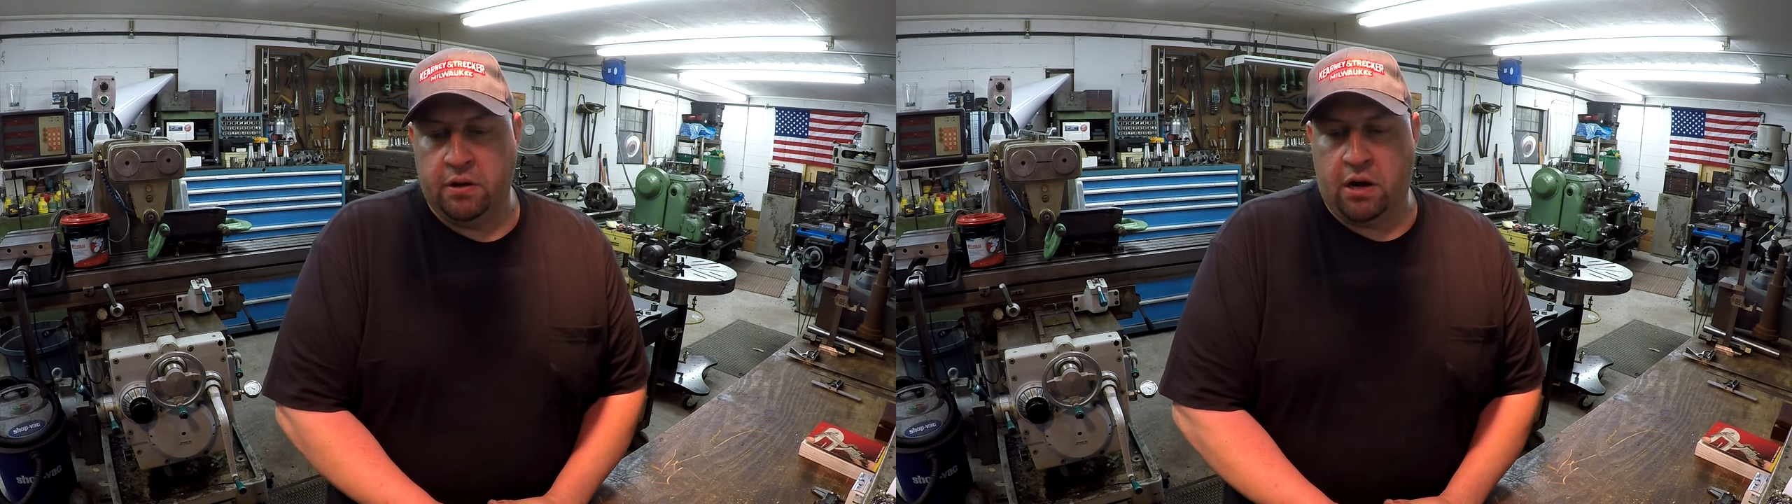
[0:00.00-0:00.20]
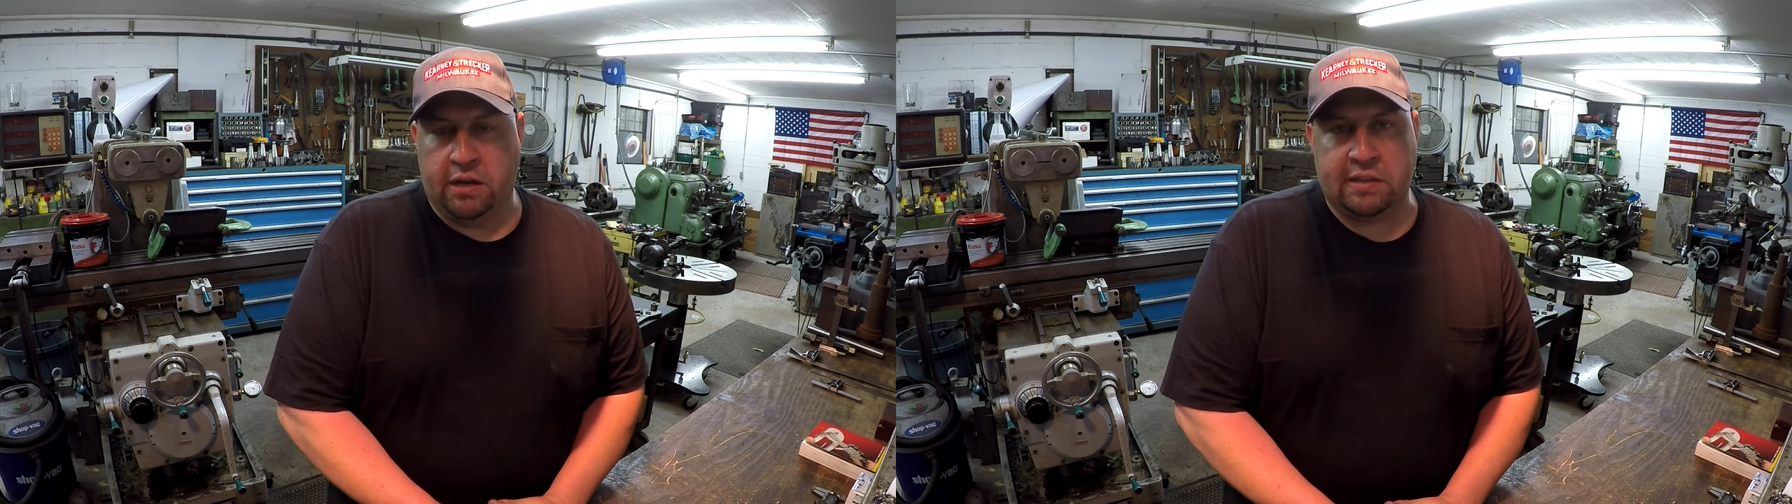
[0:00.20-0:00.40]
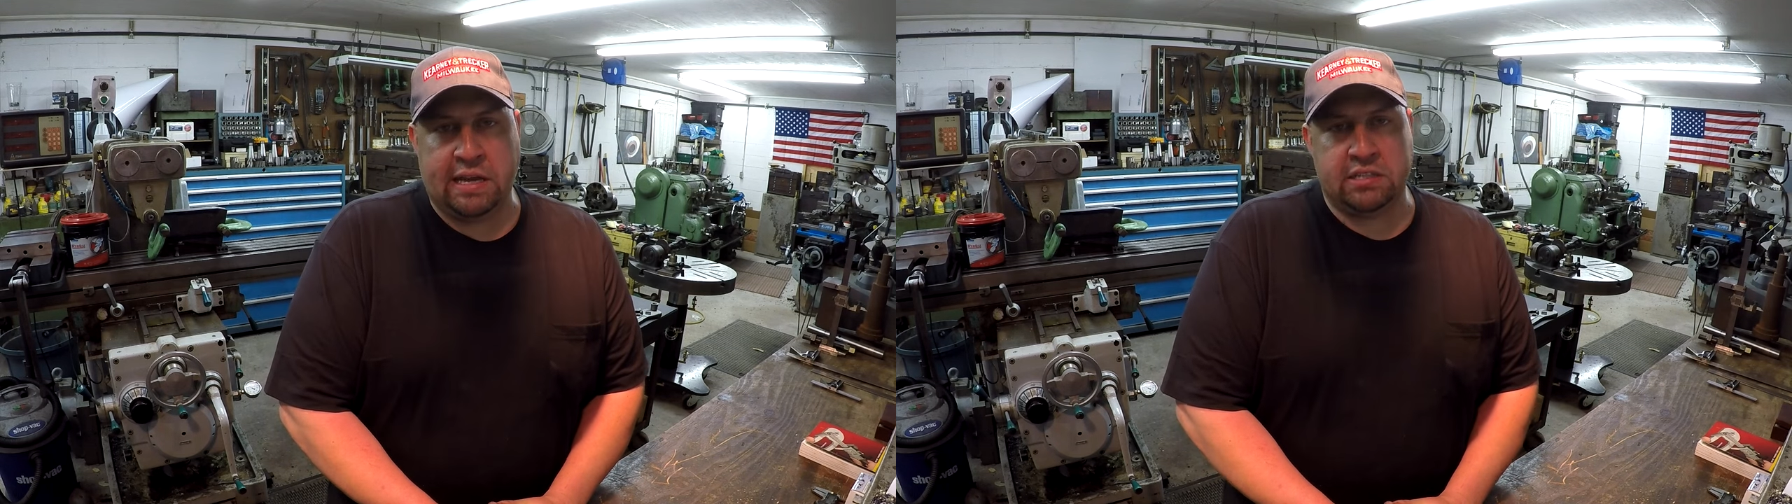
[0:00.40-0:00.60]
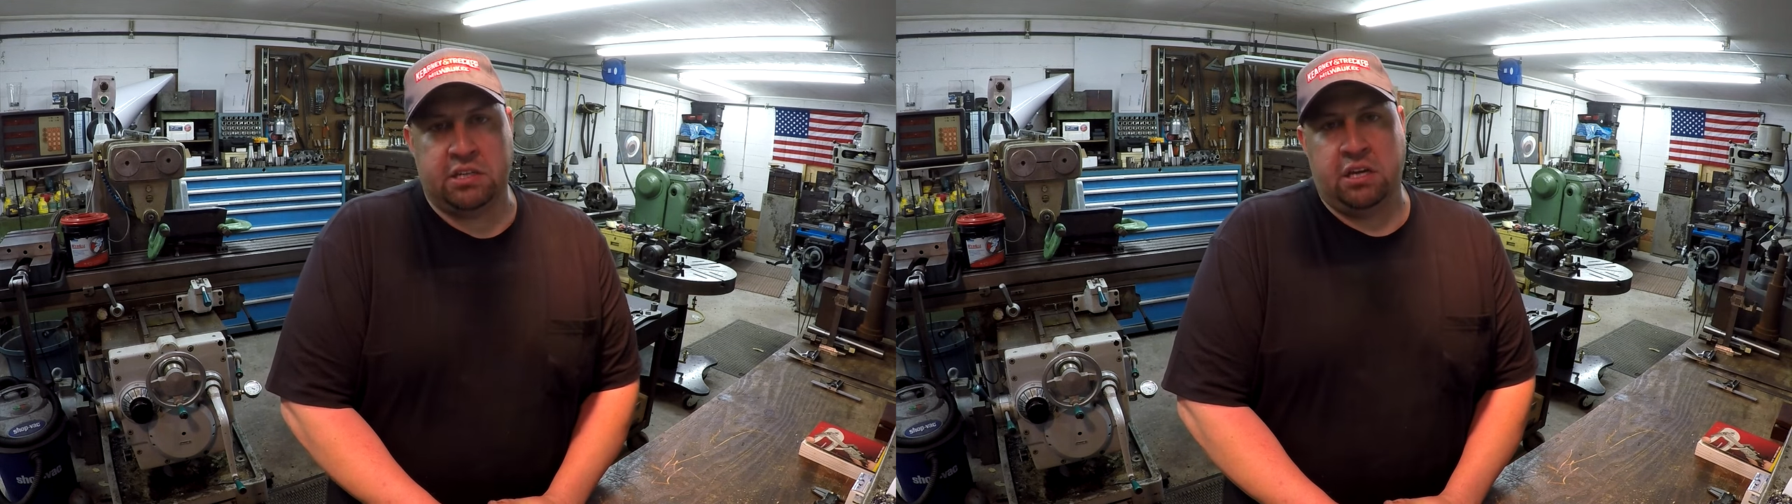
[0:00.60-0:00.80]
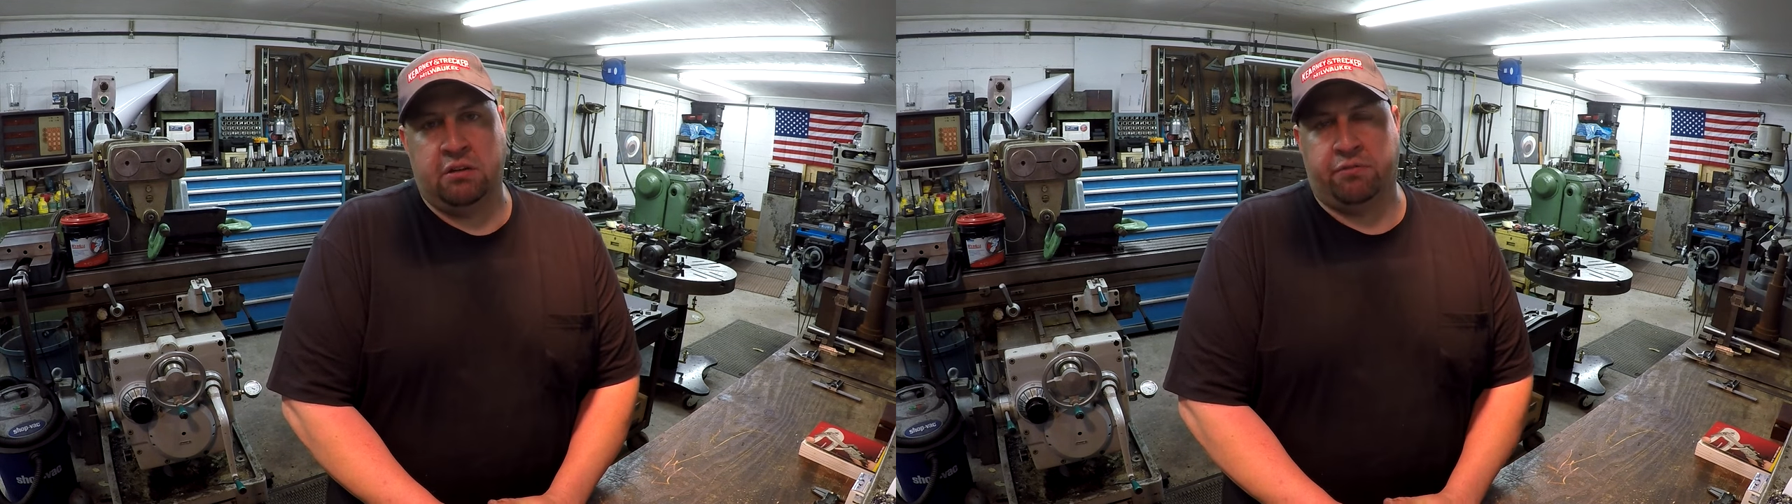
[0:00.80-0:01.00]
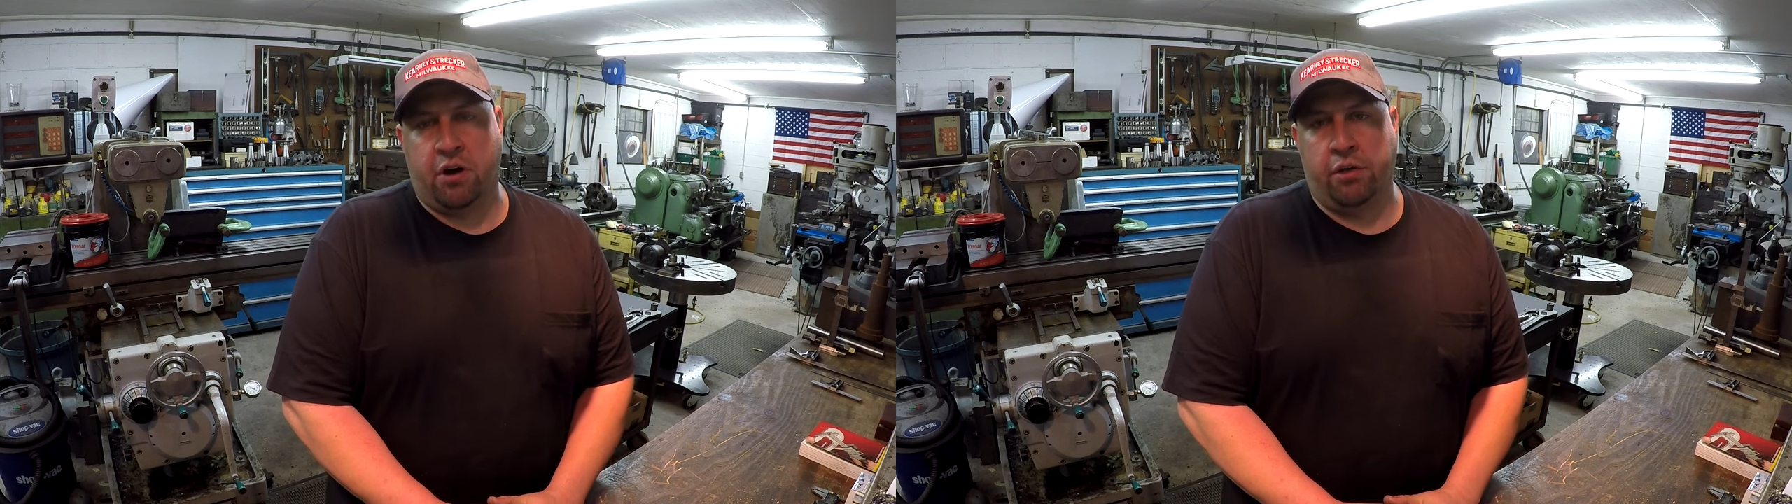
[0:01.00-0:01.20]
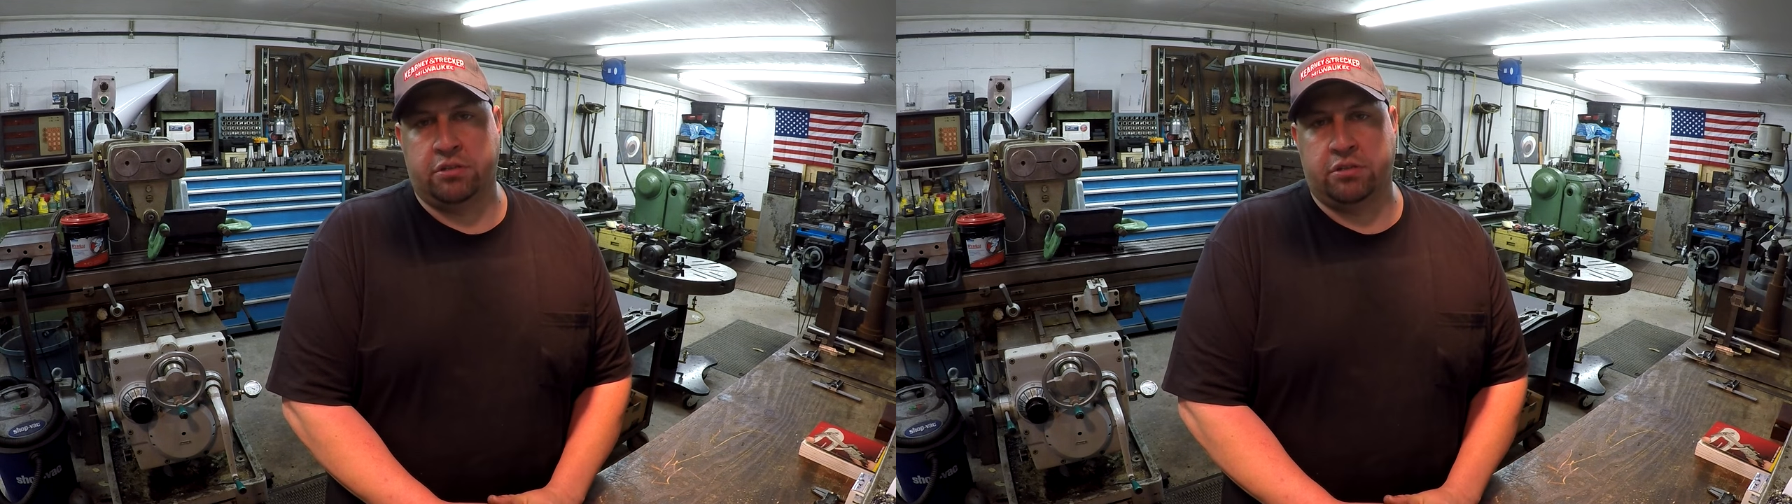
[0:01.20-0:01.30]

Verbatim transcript: But thanks again for all